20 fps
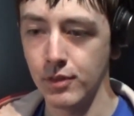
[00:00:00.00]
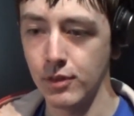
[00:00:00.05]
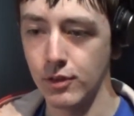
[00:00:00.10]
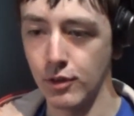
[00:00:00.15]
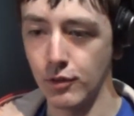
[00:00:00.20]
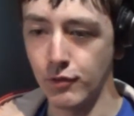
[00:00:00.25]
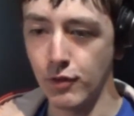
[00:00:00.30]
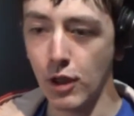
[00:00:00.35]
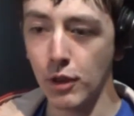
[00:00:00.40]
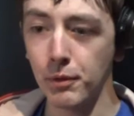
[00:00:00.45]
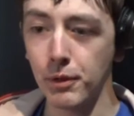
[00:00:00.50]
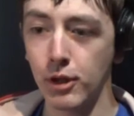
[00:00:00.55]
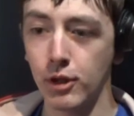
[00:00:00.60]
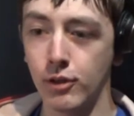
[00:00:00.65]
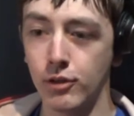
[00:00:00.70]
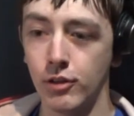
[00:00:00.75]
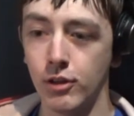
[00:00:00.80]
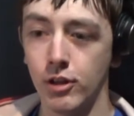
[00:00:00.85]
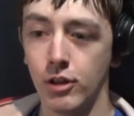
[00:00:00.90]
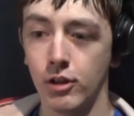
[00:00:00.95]
The following
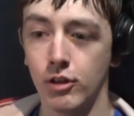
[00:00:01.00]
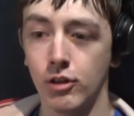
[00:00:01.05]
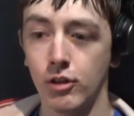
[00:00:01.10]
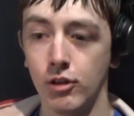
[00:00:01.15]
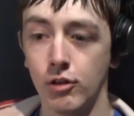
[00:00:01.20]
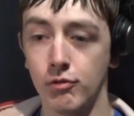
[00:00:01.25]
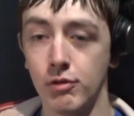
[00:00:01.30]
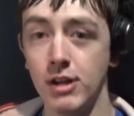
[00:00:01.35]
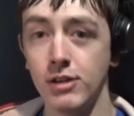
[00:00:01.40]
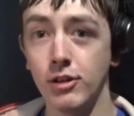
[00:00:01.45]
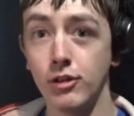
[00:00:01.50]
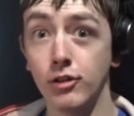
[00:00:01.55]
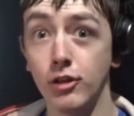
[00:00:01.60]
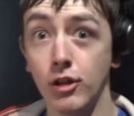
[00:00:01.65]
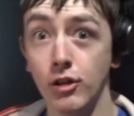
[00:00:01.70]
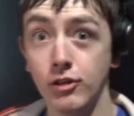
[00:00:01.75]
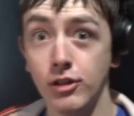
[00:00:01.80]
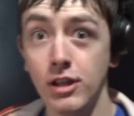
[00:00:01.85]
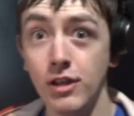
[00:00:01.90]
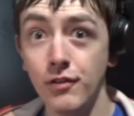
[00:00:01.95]
is rated
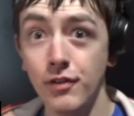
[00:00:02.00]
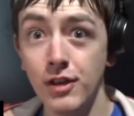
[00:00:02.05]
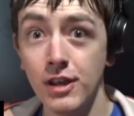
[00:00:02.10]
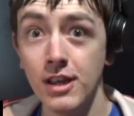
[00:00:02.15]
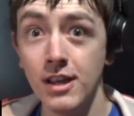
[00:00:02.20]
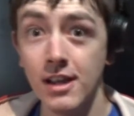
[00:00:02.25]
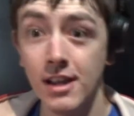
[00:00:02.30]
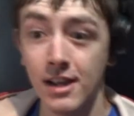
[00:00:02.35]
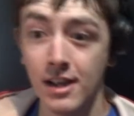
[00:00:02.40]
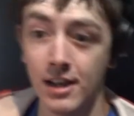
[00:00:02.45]
TV-MA.